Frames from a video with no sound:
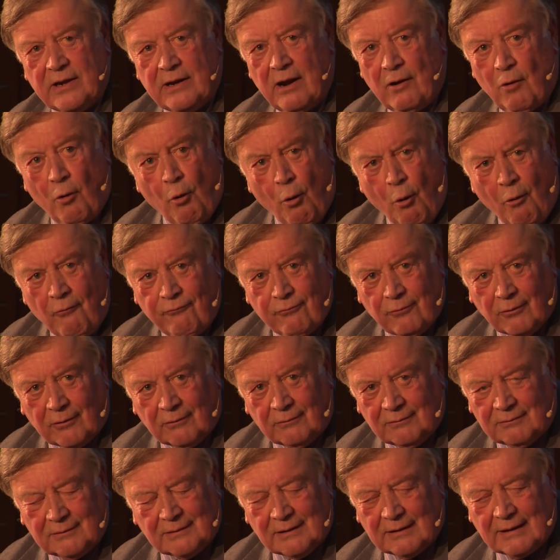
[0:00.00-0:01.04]
an awful
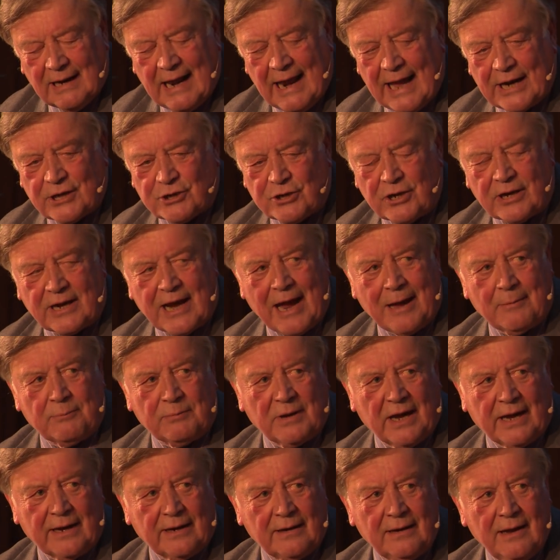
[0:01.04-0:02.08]
election
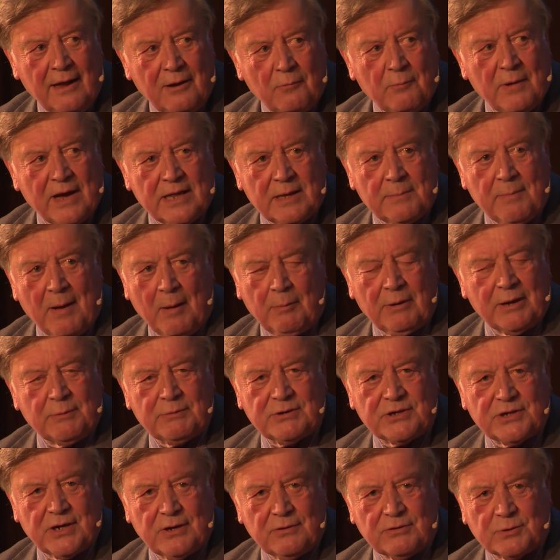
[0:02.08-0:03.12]
campaign where the public
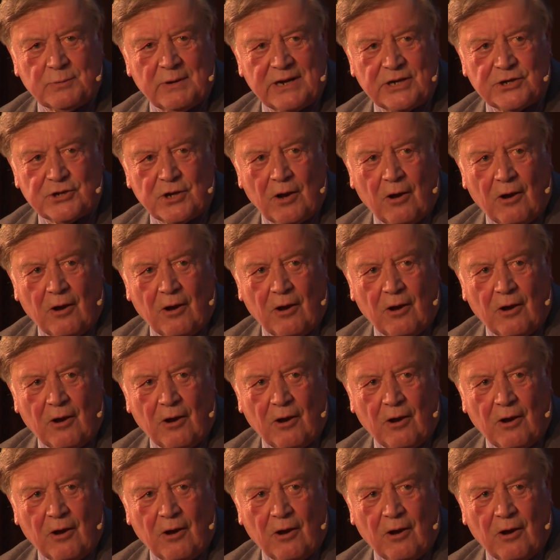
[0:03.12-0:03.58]
was still switched